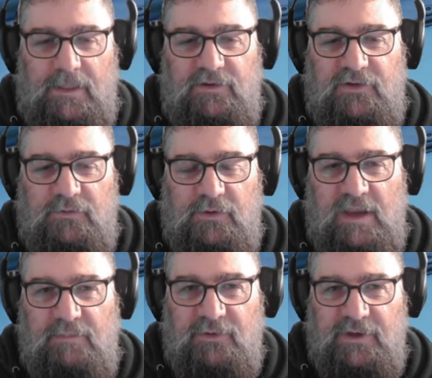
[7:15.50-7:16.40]
So if you
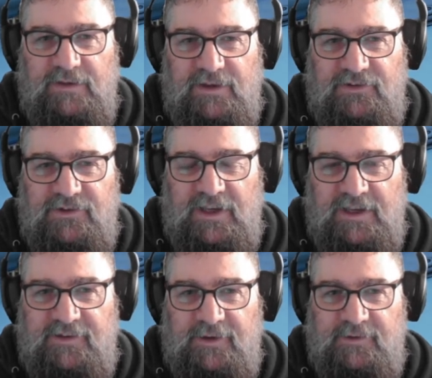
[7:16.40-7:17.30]
kept doing this, you'd get
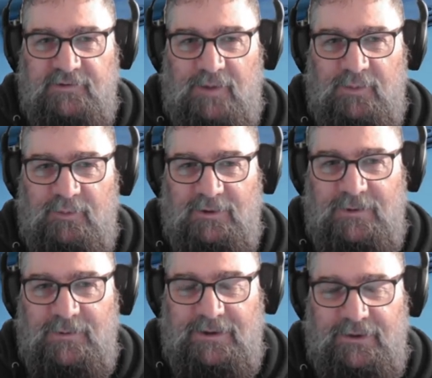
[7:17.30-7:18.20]
yourself in trouble pretty
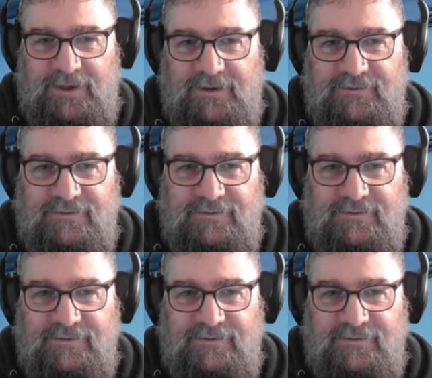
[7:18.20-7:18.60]
quickly.